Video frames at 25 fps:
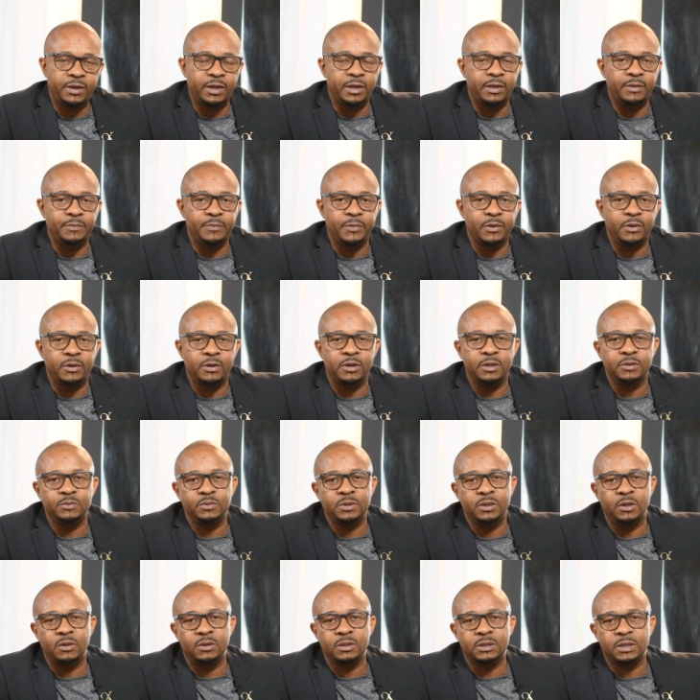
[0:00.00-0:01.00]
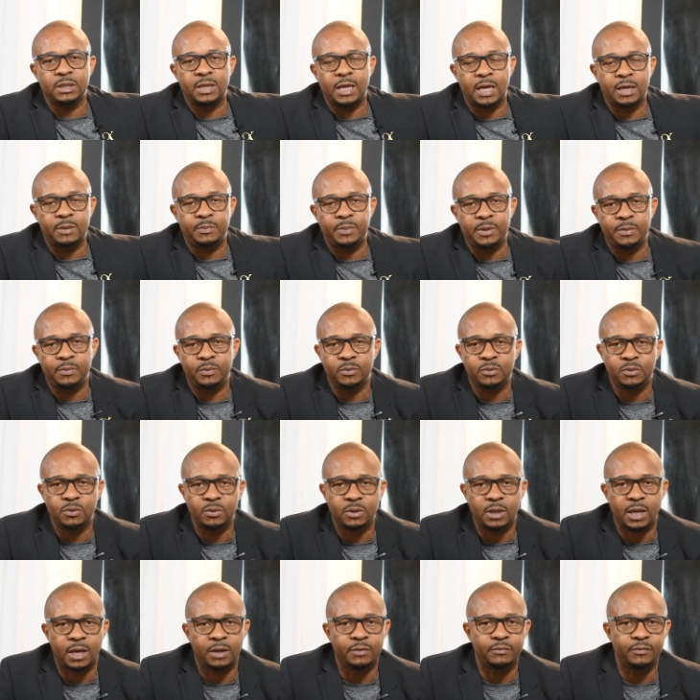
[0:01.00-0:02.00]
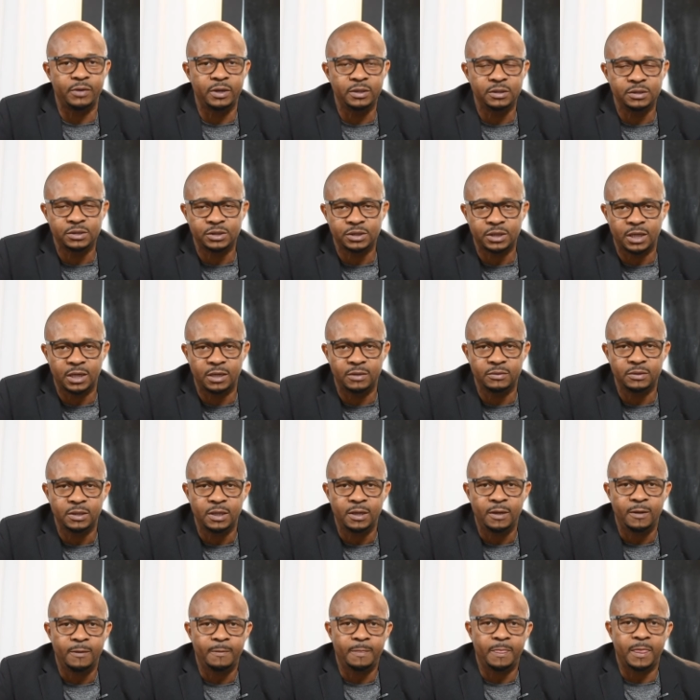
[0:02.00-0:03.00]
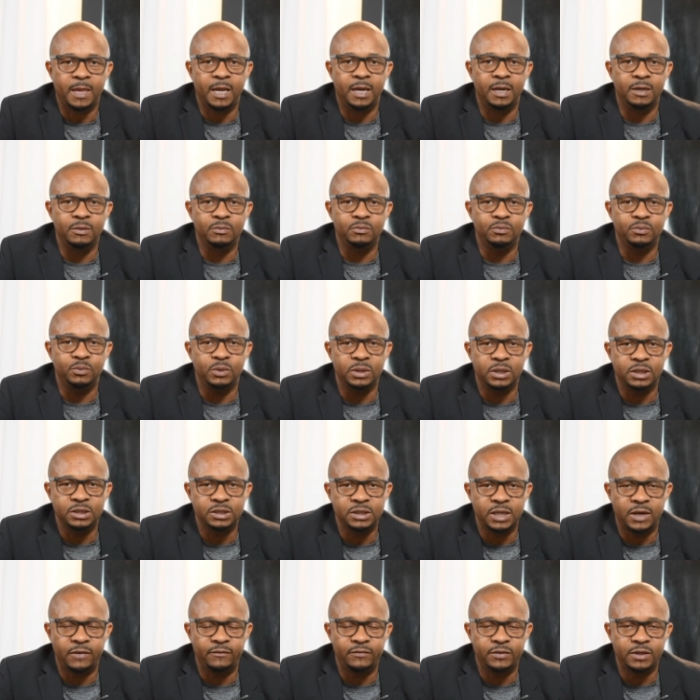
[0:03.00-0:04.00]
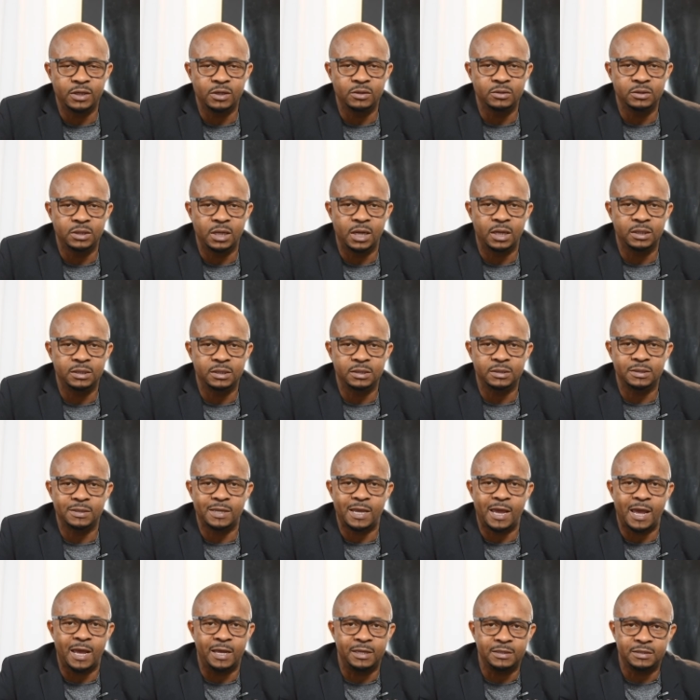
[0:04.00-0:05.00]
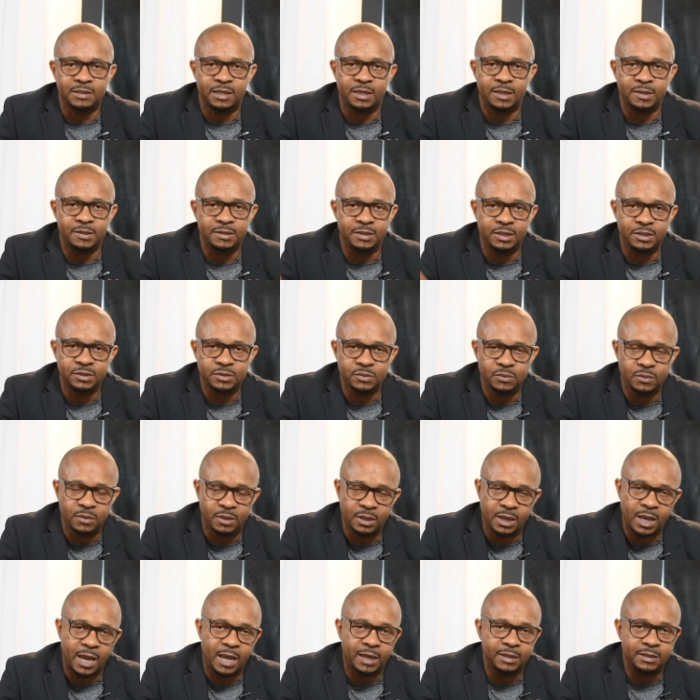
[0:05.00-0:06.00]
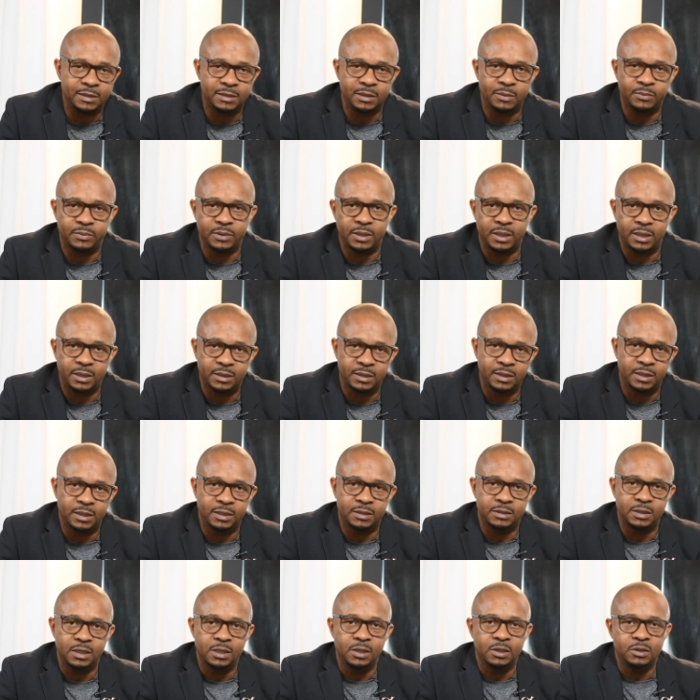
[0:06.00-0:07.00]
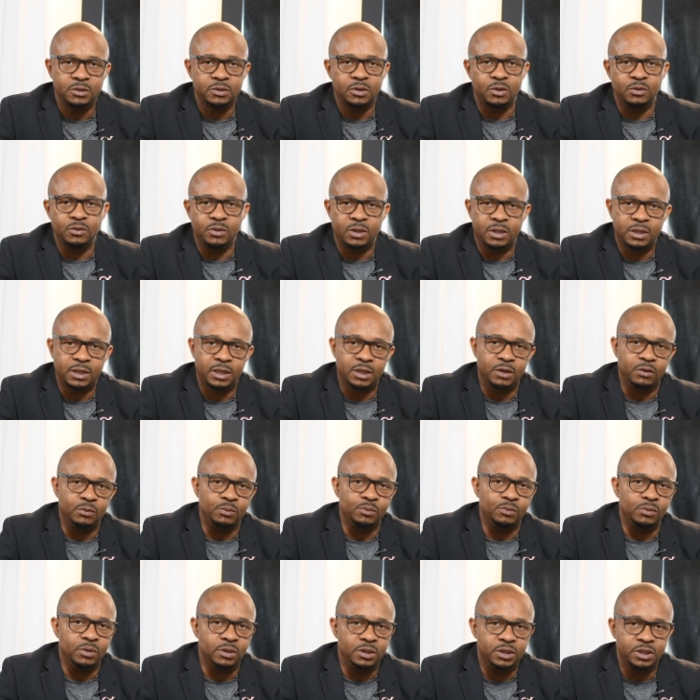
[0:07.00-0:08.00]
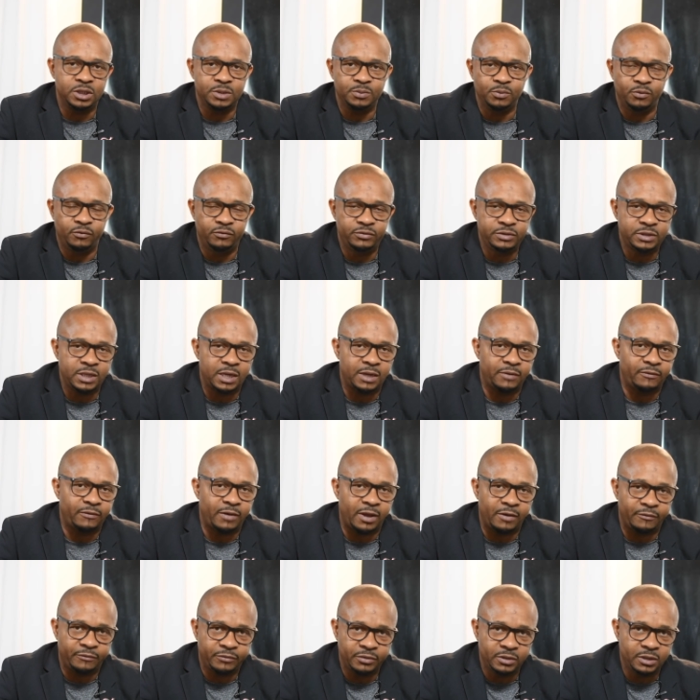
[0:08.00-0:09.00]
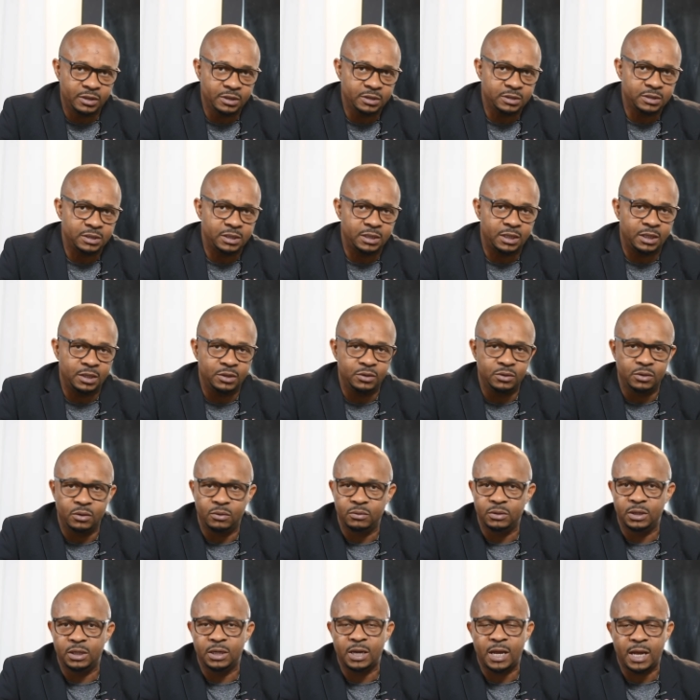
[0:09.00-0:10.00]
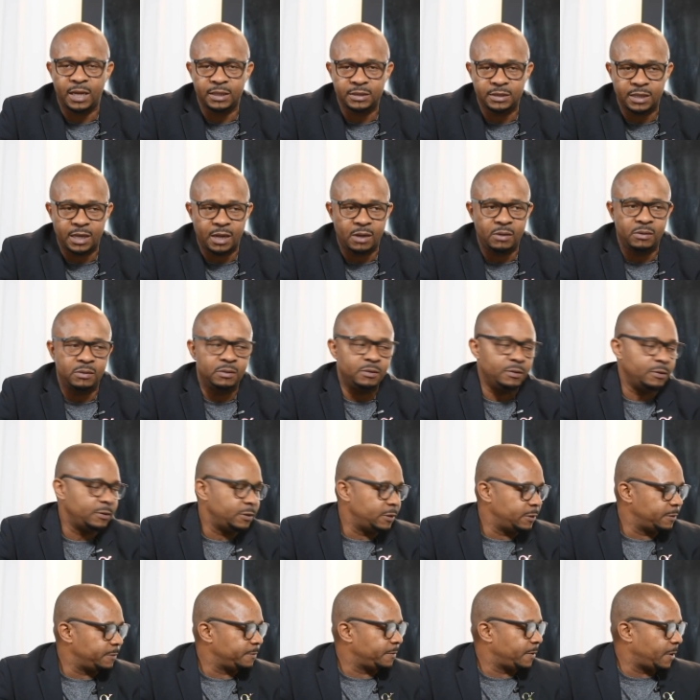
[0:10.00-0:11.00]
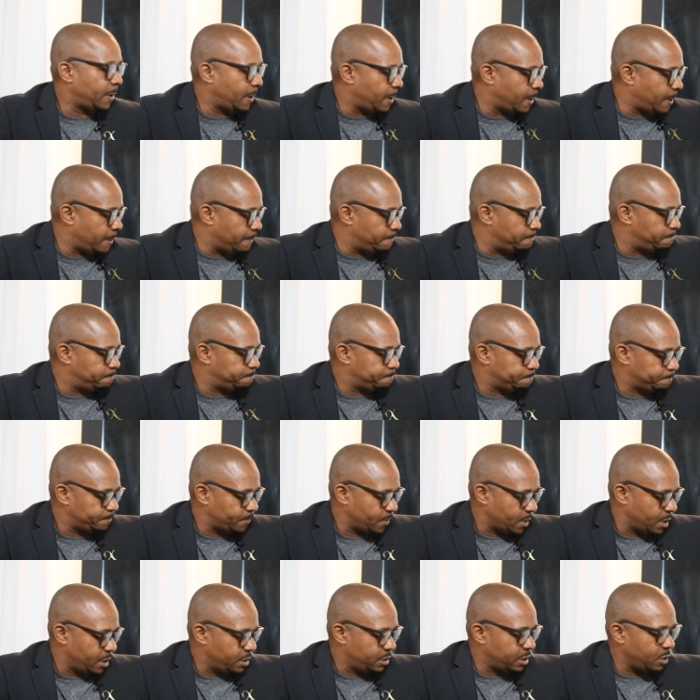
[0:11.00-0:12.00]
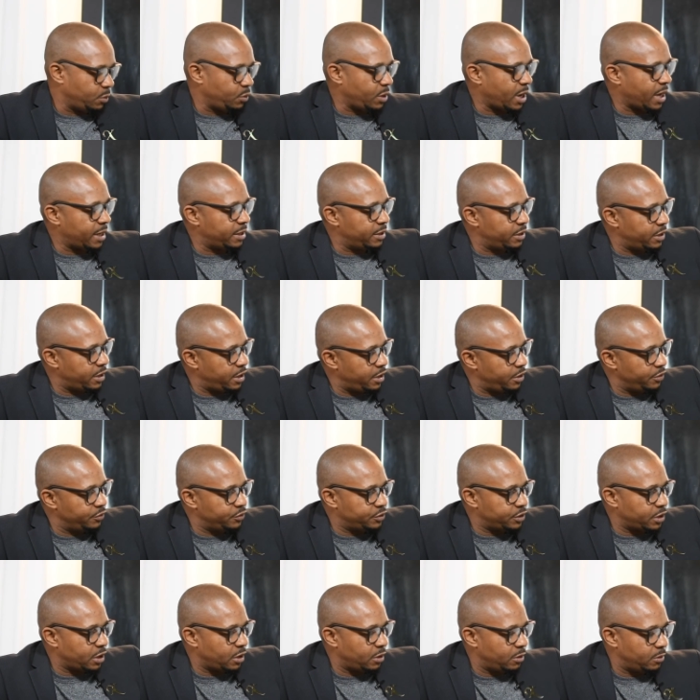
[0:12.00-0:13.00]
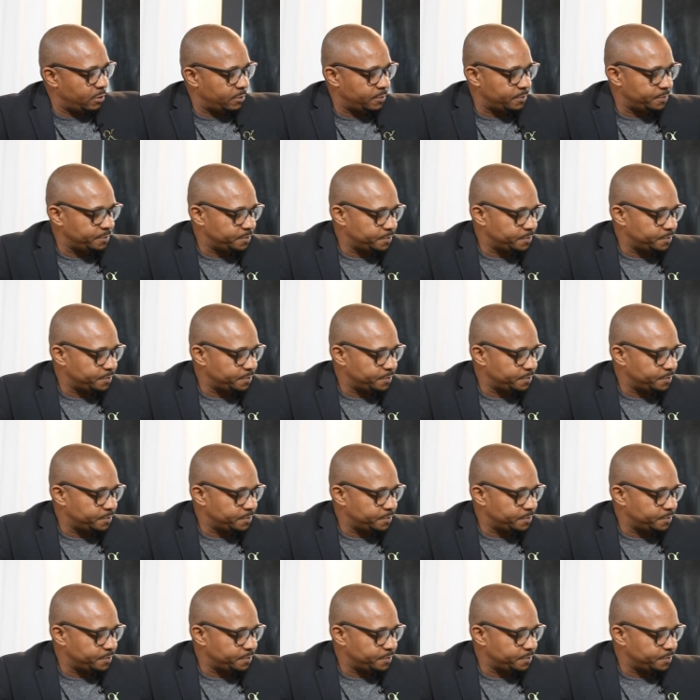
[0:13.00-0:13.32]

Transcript: kit because we noticed a lot of people do a lot of razor shaves. And what the shave gel does is it adds that additional glide that the blade needs so you can get a really smooth shave effortlessly and you don't need a hot towel. Um, then we added a hair gel,